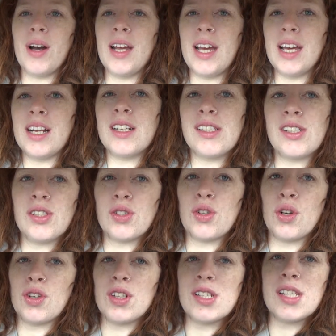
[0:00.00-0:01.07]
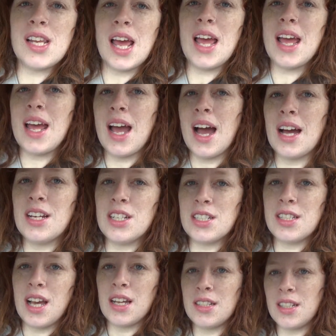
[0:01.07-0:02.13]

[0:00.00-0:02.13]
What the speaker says: It is Thursday. I just got